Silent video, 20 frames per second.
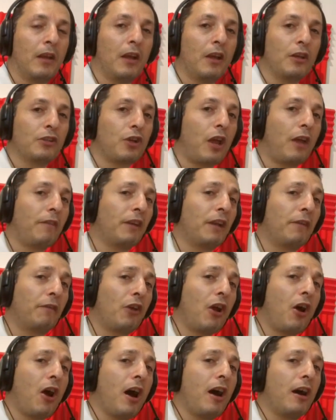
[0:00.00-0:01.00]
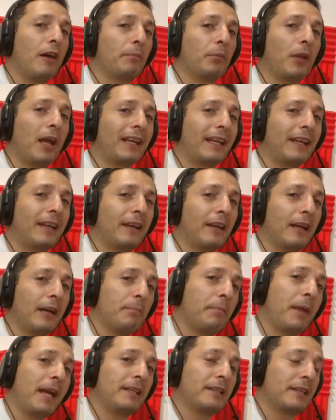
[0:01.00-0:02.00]
So even if you are plugging a
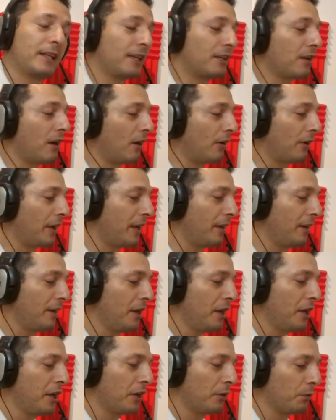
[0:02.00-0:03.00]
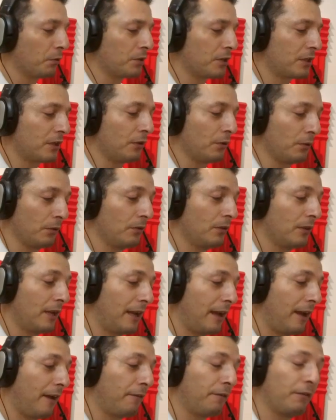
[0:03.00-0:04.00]
bass guitar in, you'll still
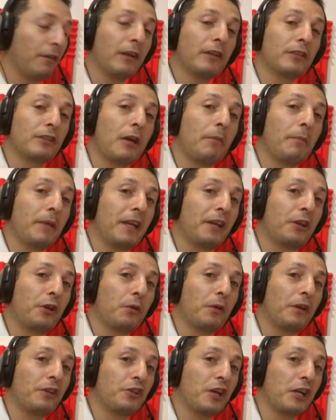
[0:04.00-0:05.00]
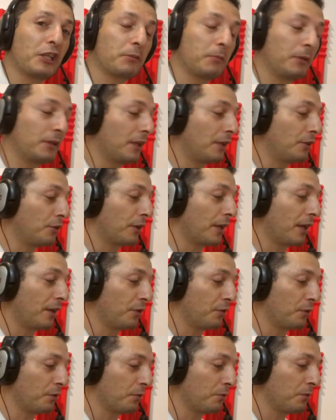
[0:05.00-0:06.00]
have some EQ adjustment that you
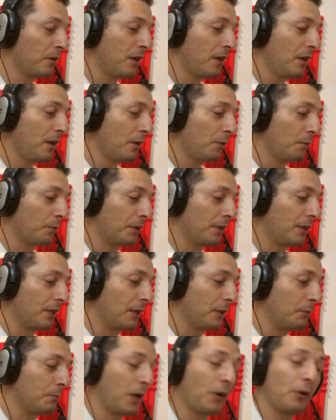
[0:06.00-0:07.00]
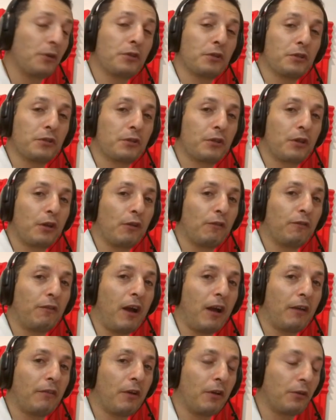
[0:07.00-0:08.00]
can do with the Behringer
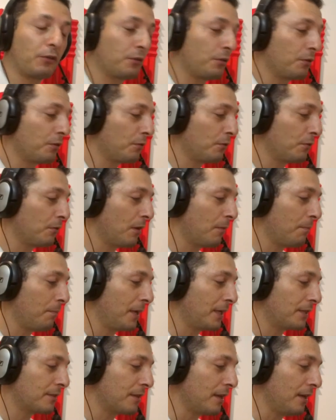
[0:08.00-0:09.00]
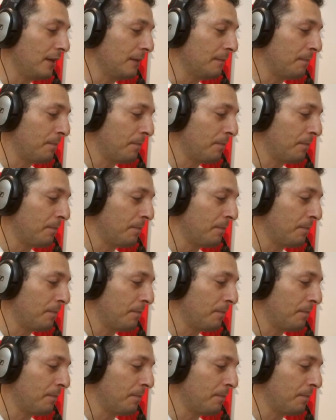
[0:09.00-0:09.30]
Q502 mixer,